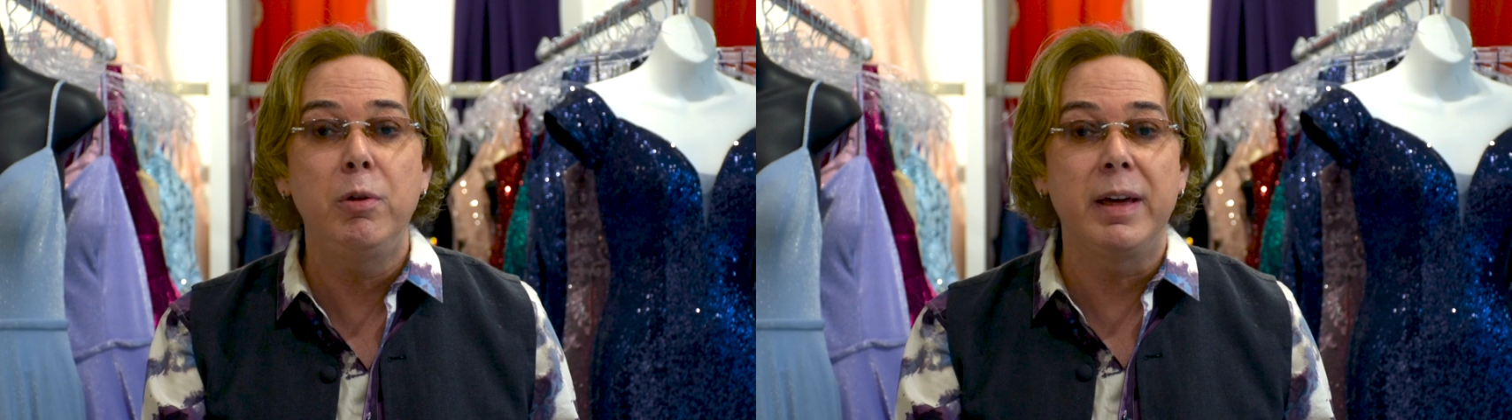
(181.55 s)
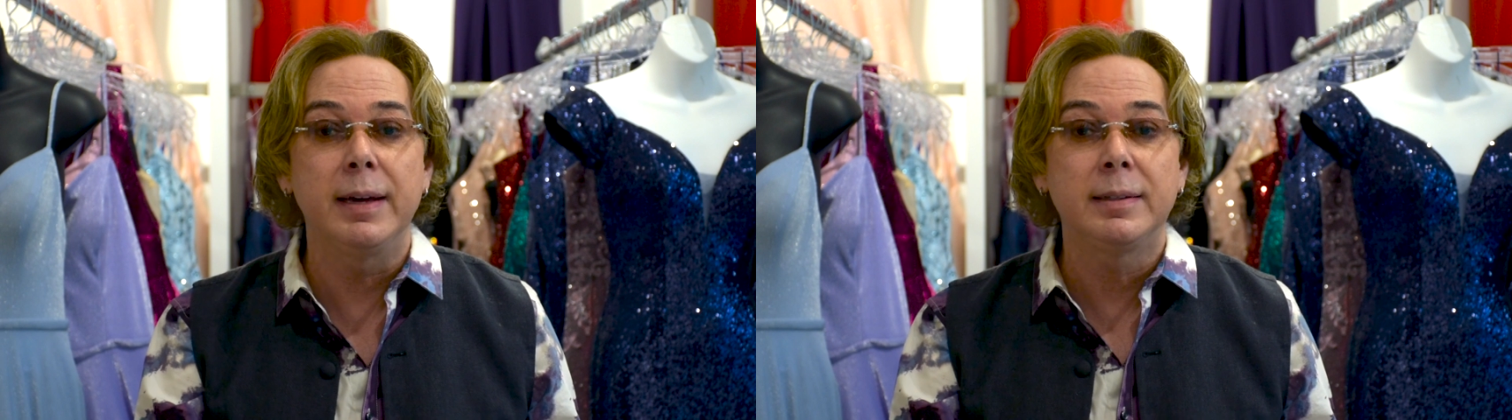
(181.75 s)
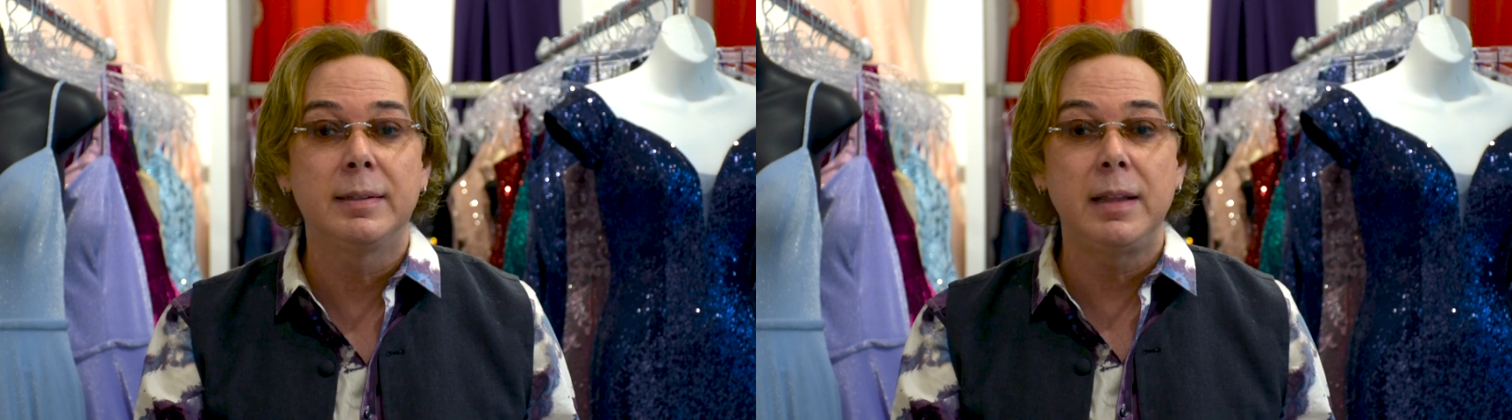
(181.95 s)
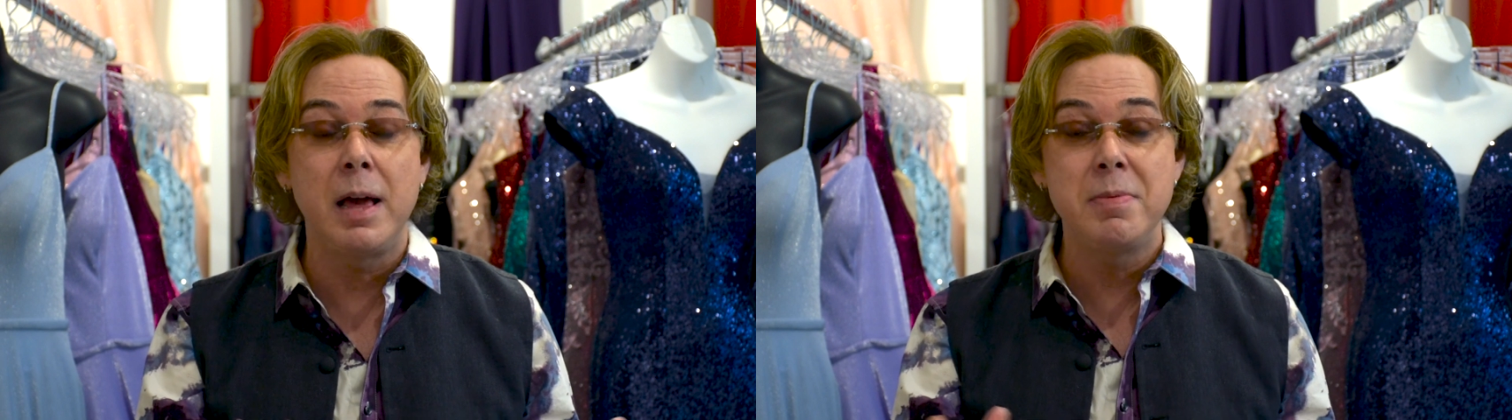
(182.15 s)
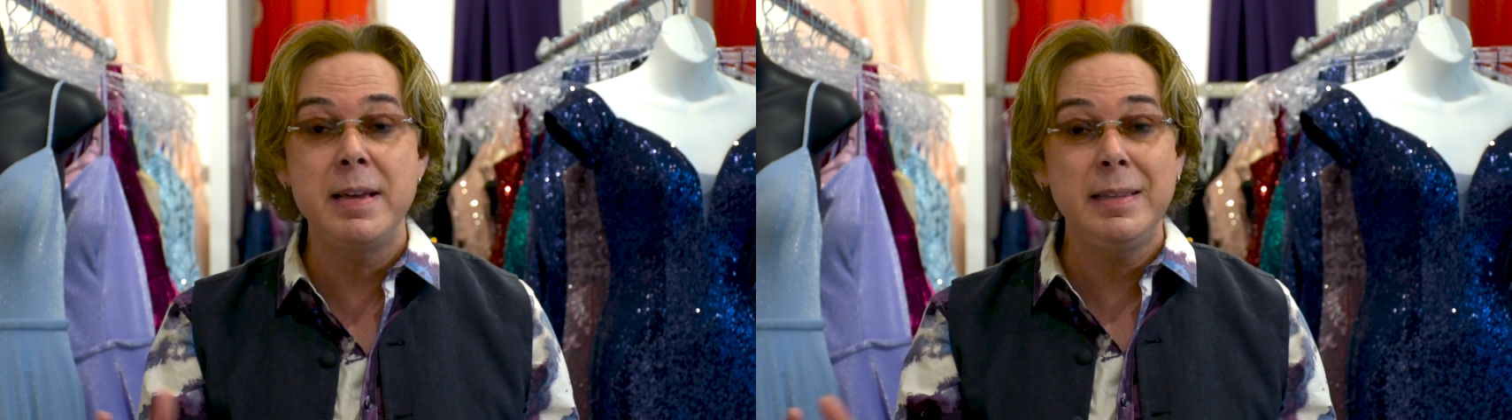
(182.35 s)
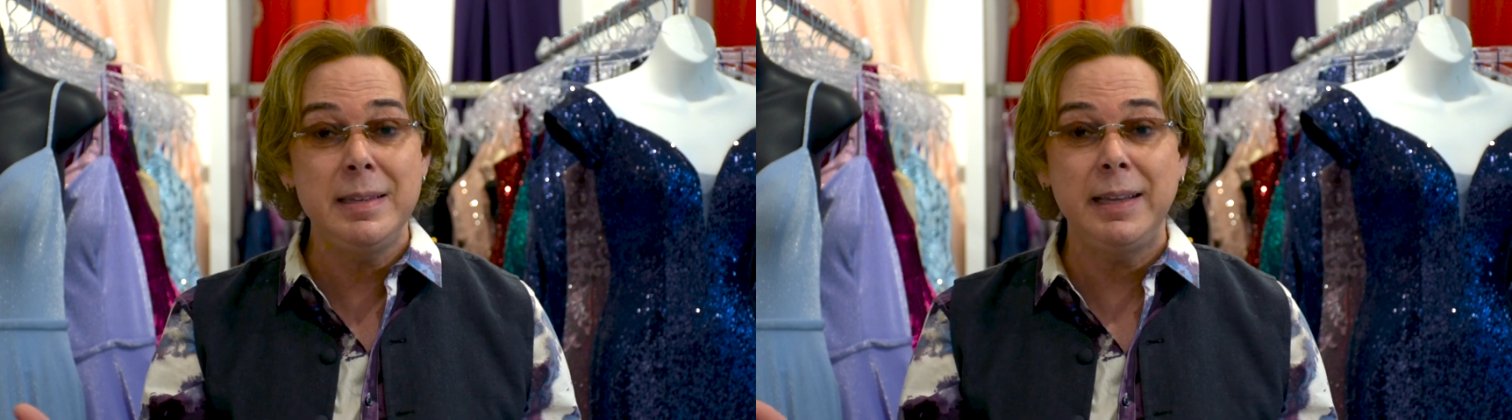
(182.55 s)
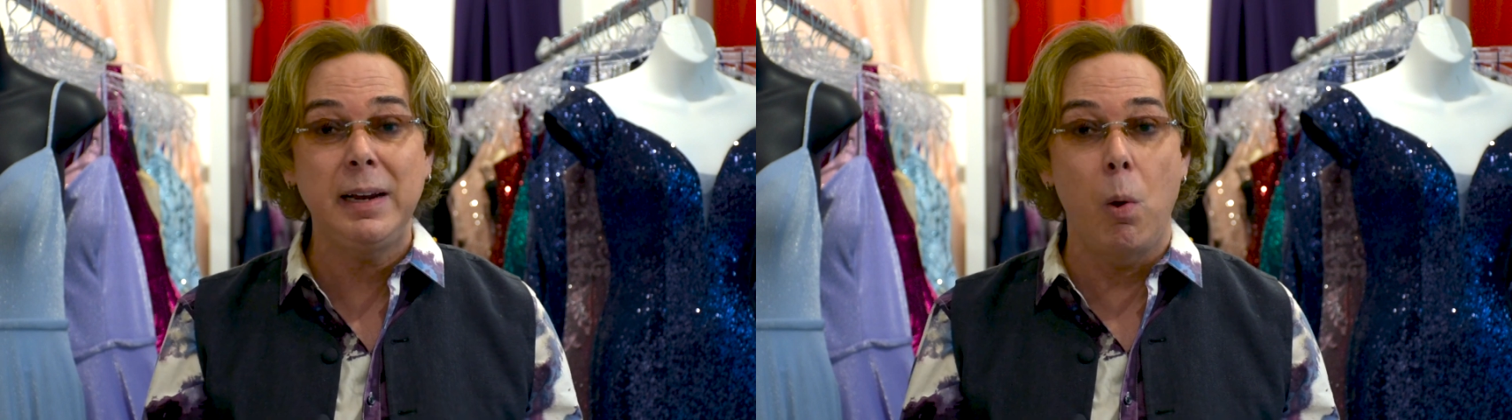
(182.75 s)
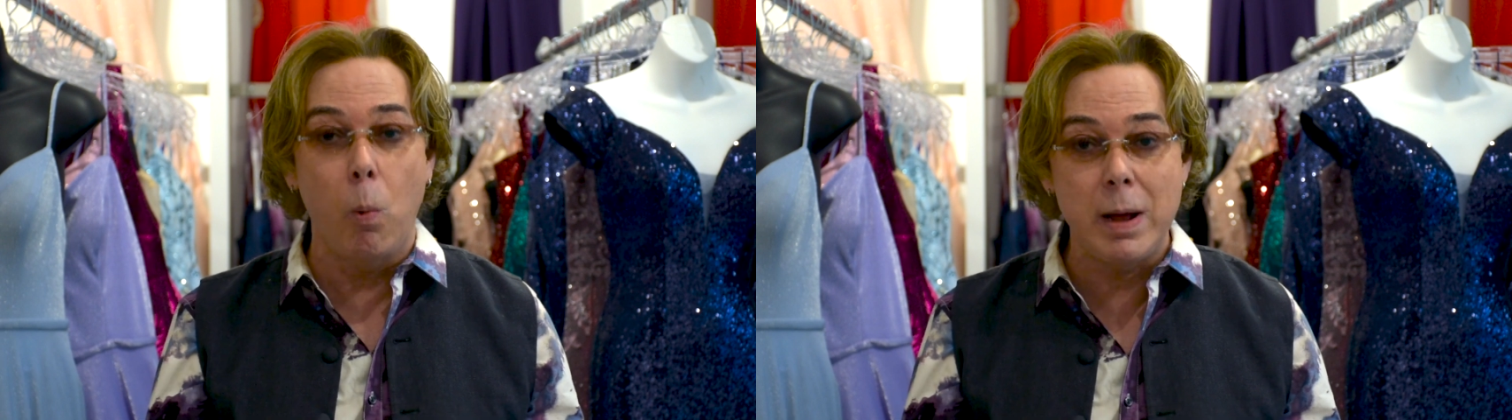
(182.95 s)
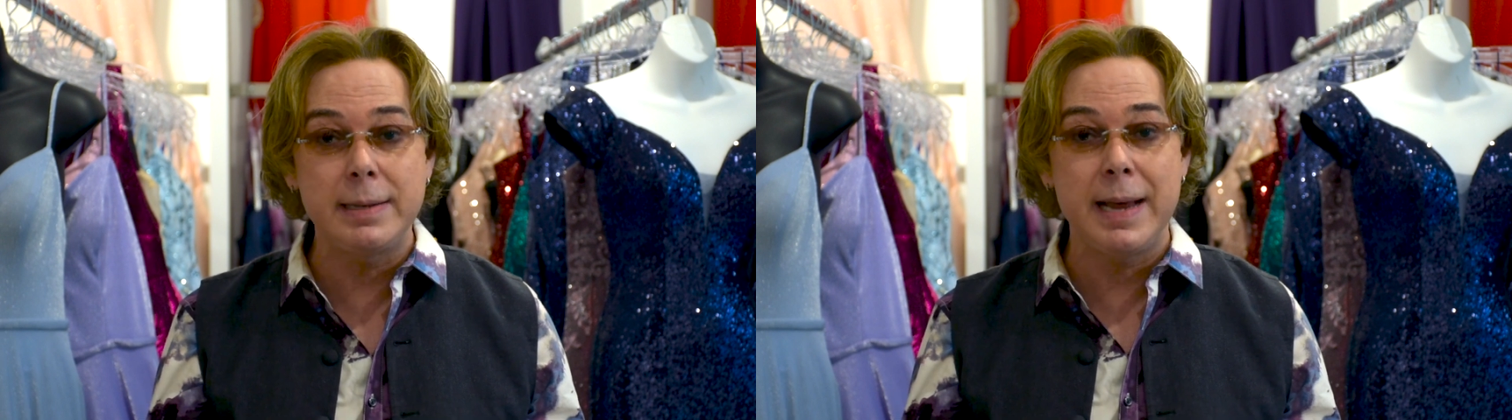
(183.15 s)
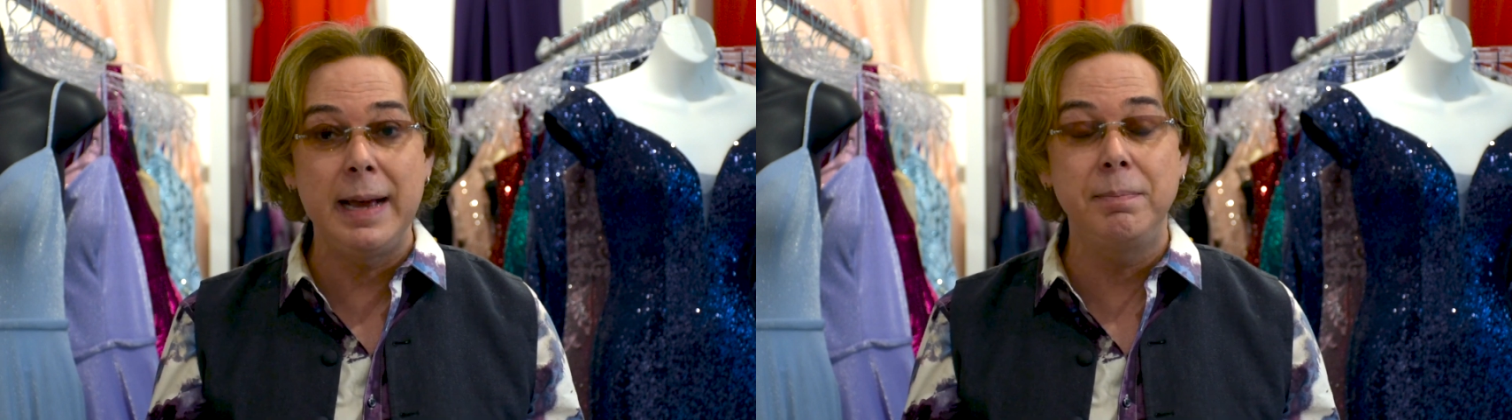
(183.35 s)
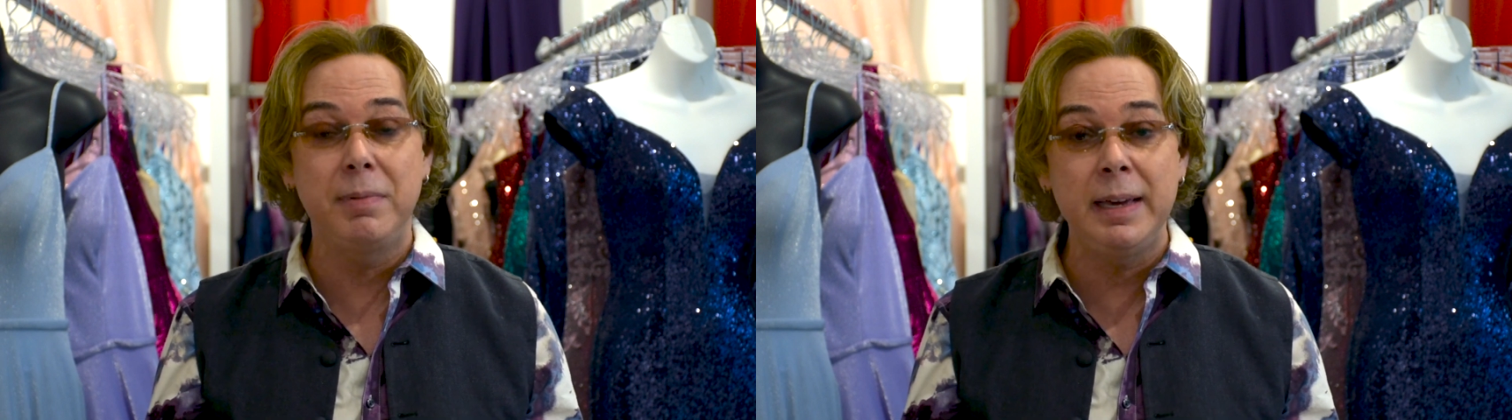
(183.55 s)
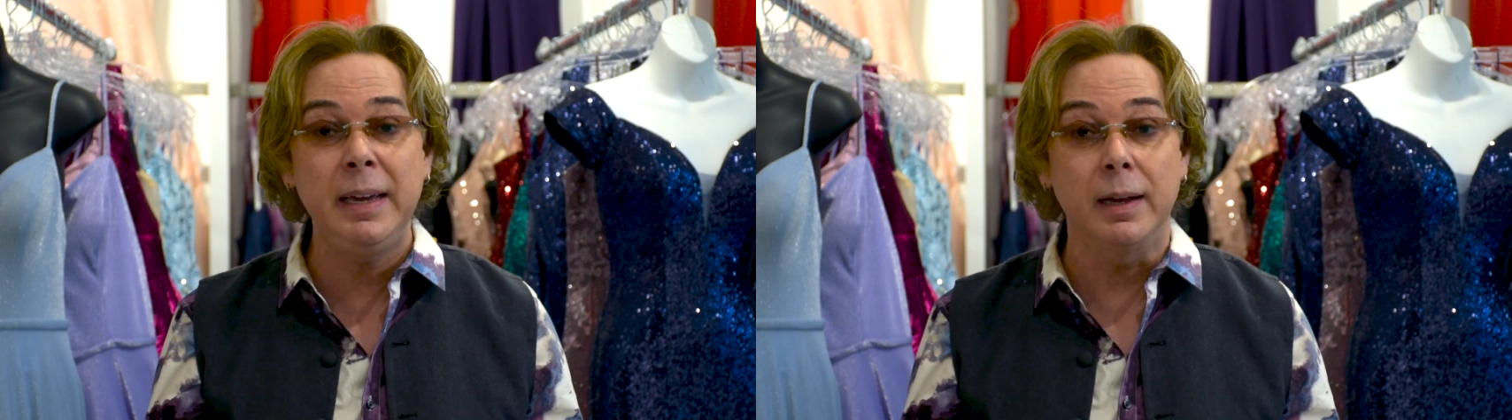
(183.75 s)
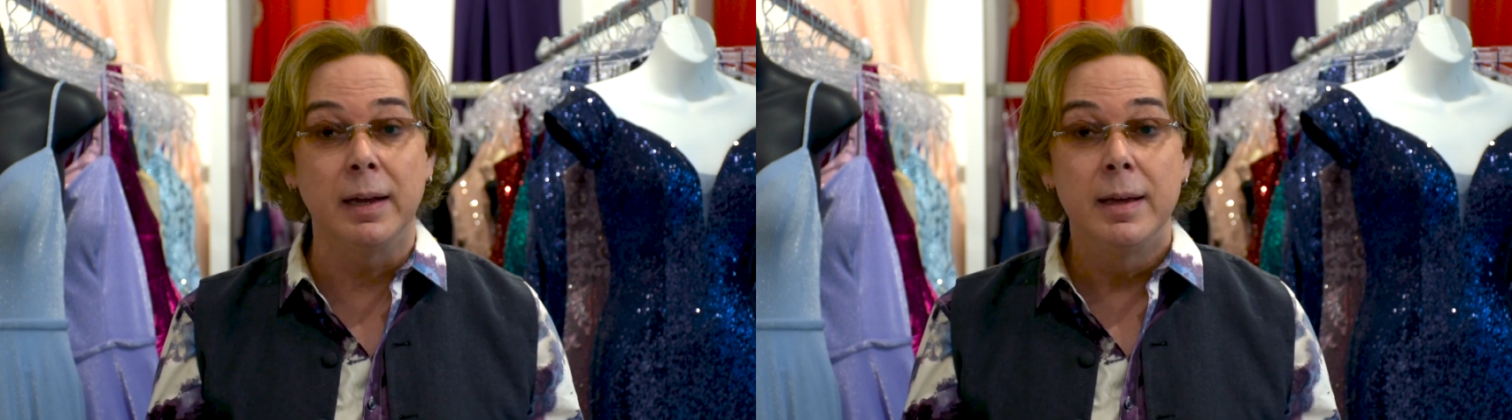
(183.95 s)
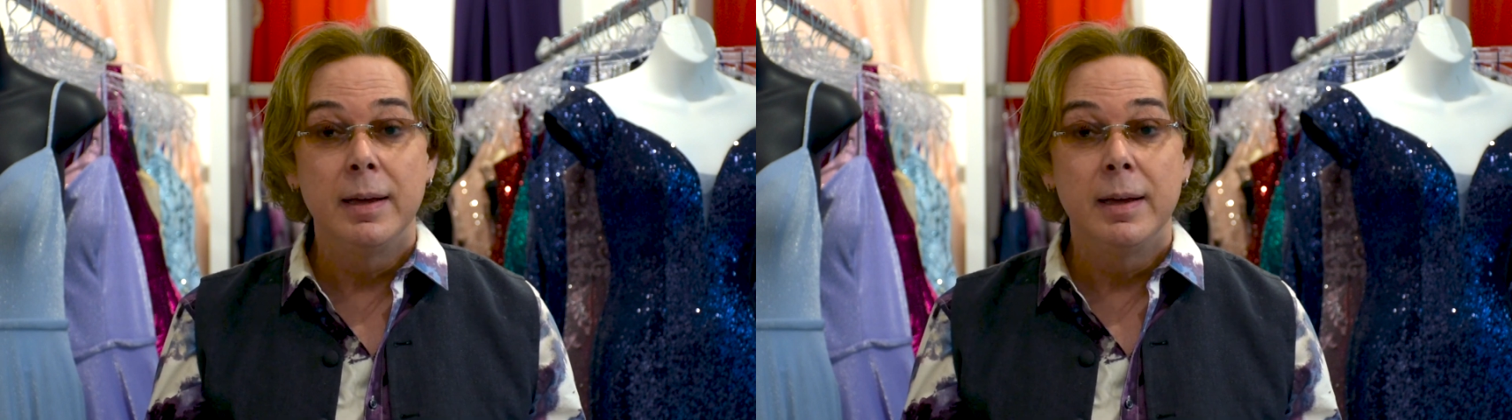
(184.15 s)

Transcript: this. And this is like a one-time thing.